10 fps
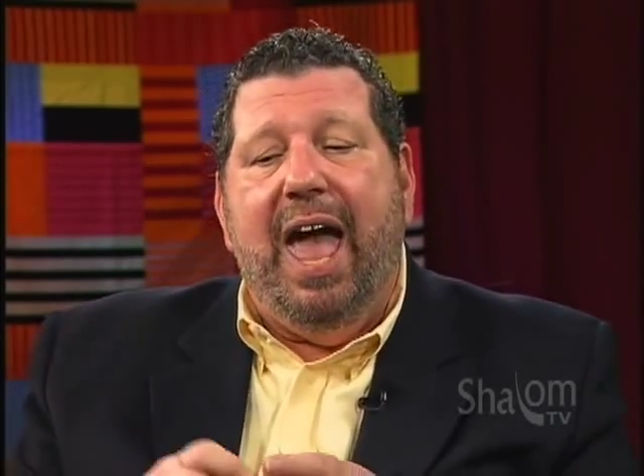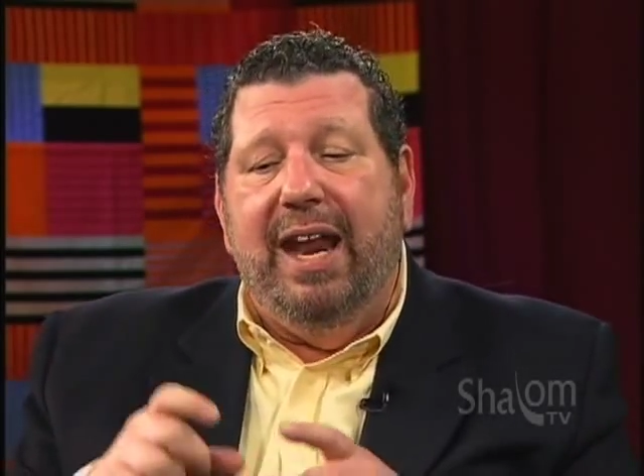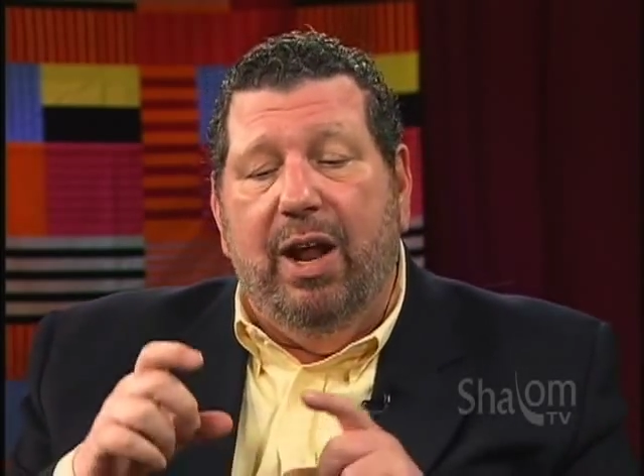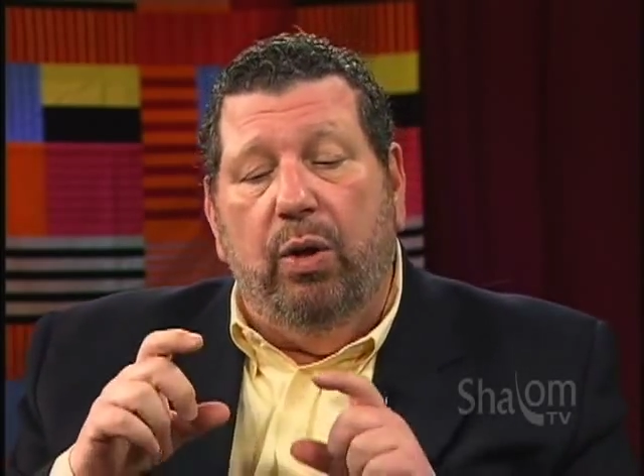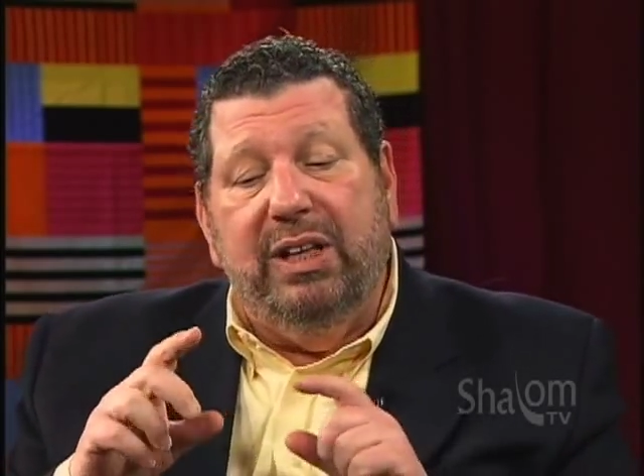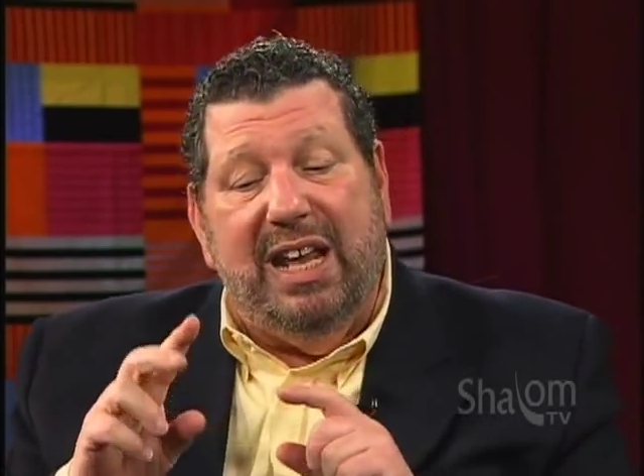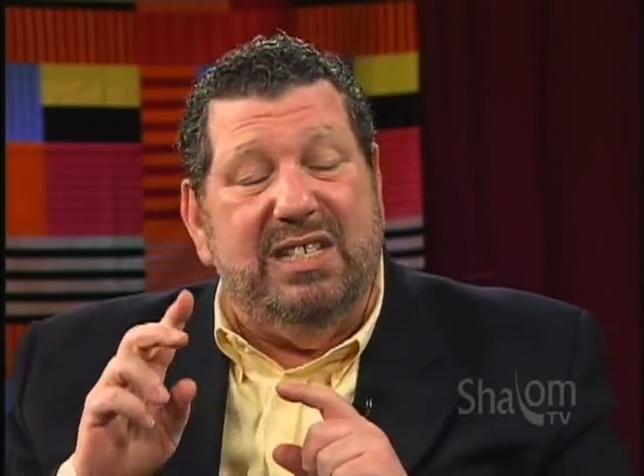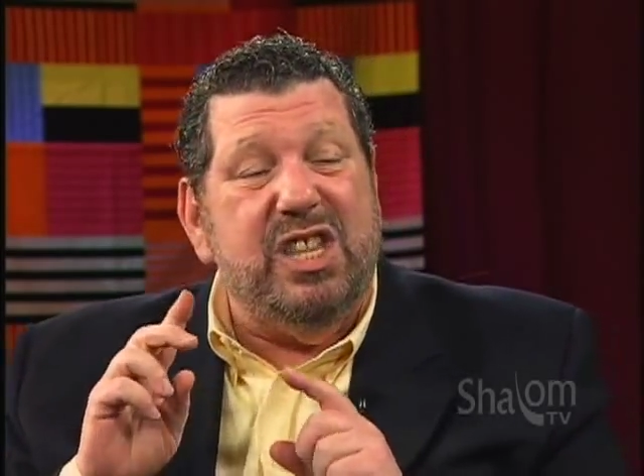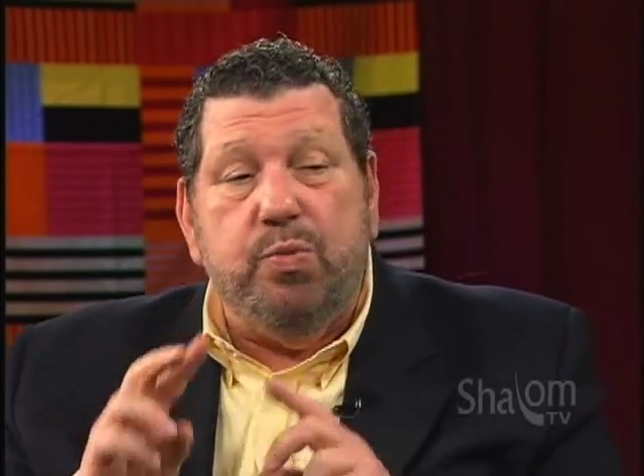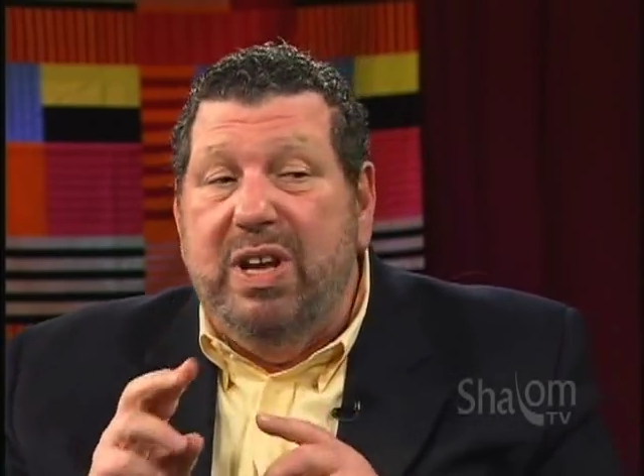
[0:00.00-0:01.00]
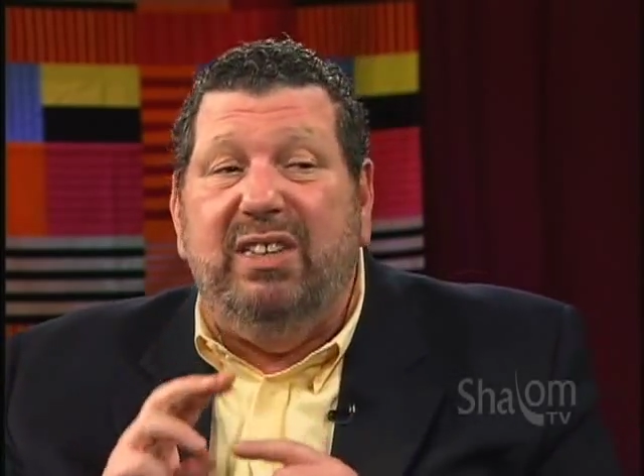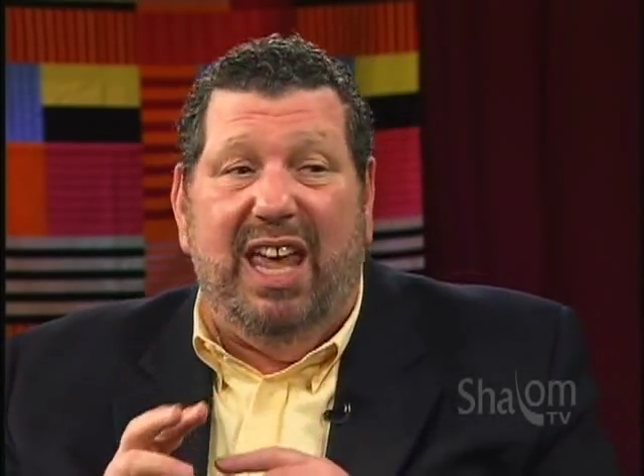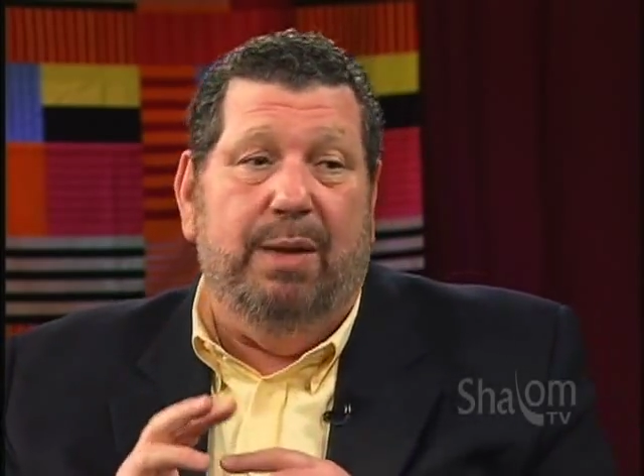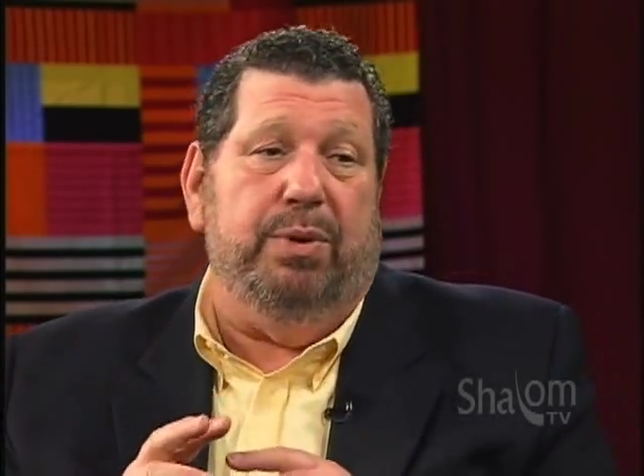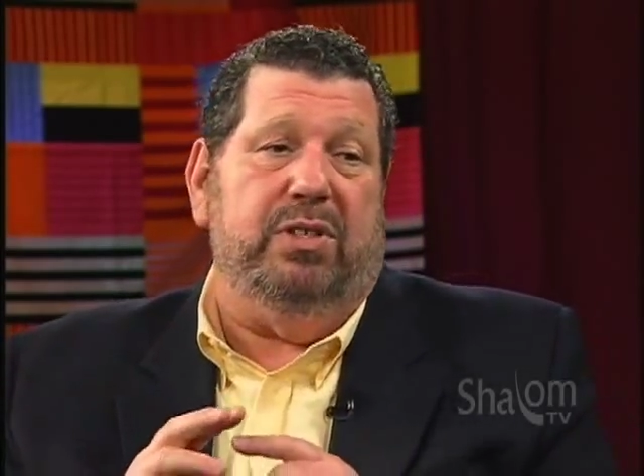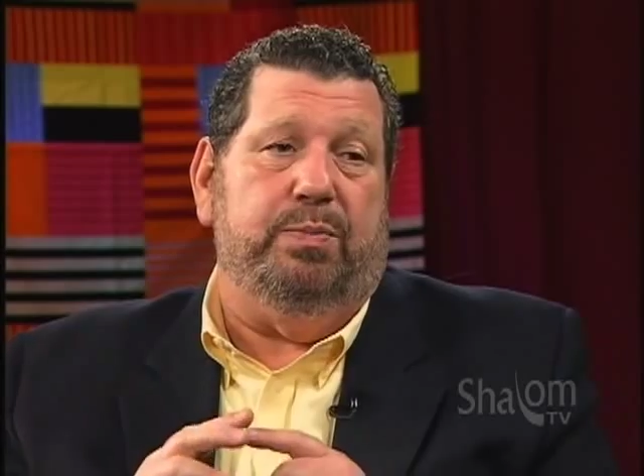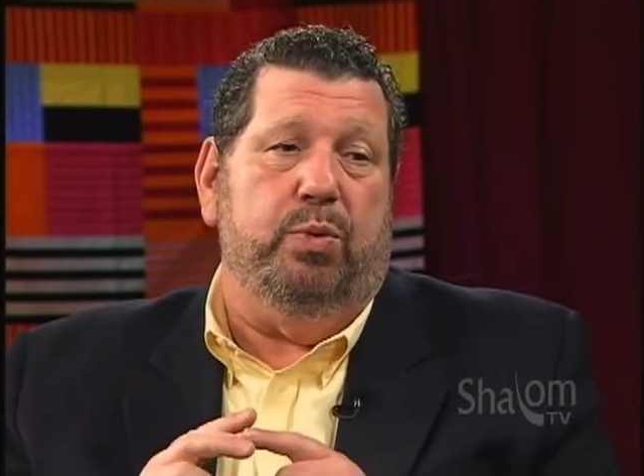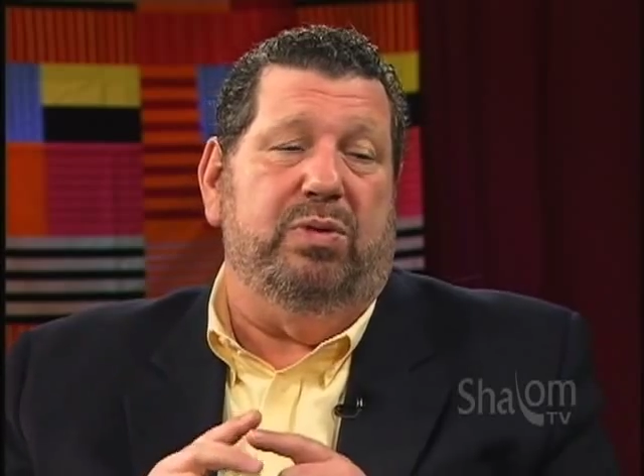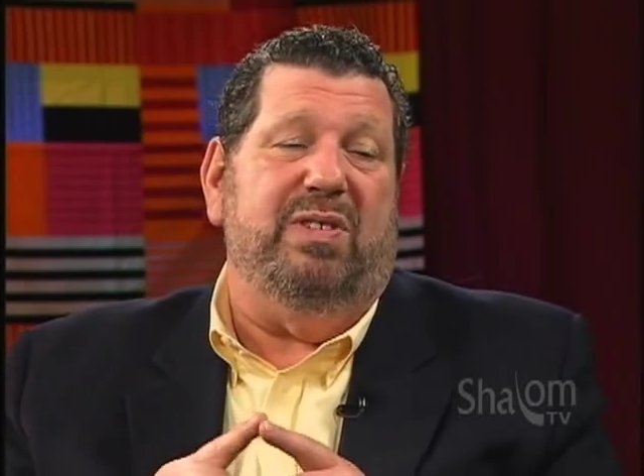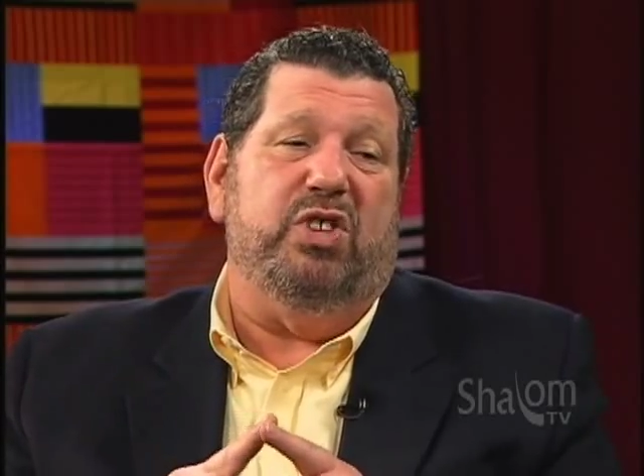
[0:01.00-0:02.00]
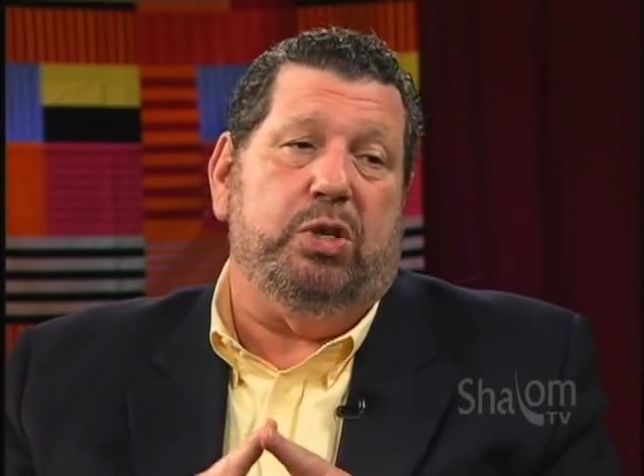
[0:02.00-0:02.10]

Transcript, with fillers: and it only has three tablespoons of